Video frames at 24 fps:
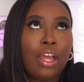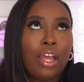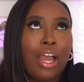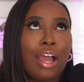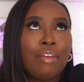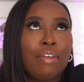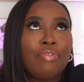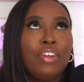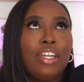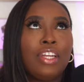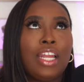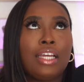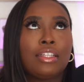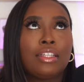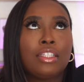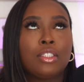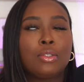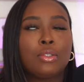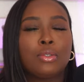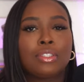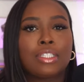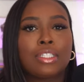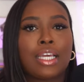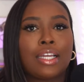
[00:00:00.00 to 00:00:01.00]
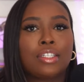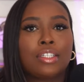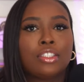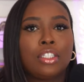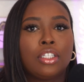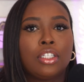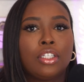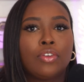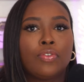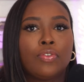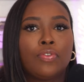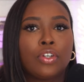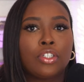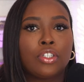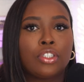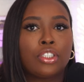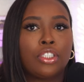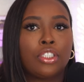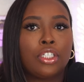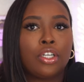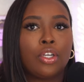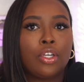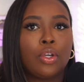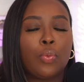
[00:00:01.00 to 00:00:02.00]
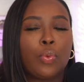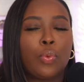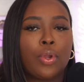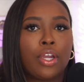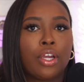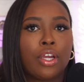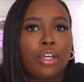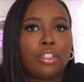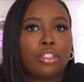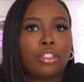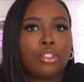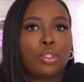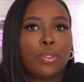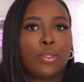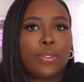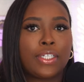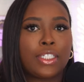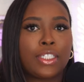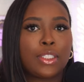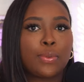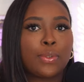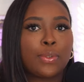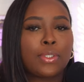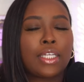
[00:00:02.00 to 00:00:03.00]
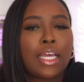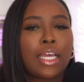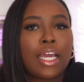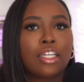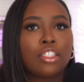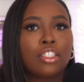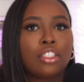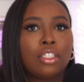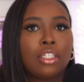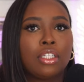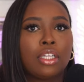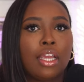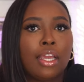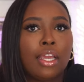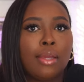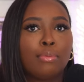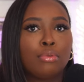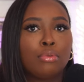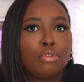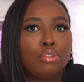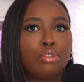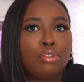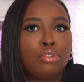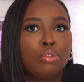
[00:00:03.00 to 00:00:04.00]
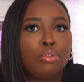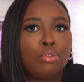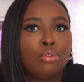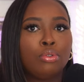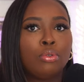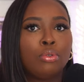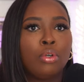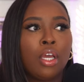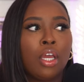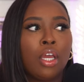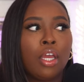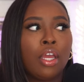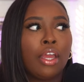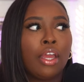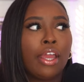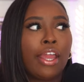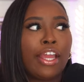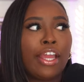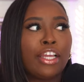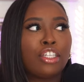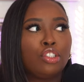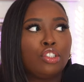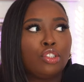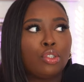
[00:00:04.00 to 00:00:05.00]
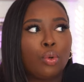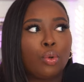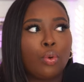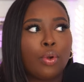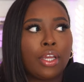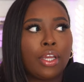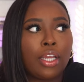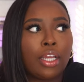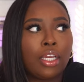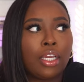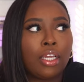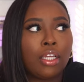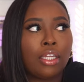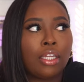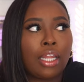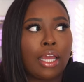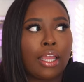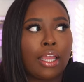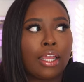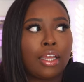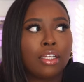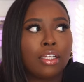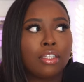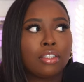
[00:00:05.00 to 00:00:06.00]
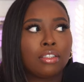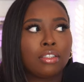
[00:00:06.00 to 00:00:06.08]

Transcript: I feel like this was actually the first year where the twins was actually able to enjoy, like,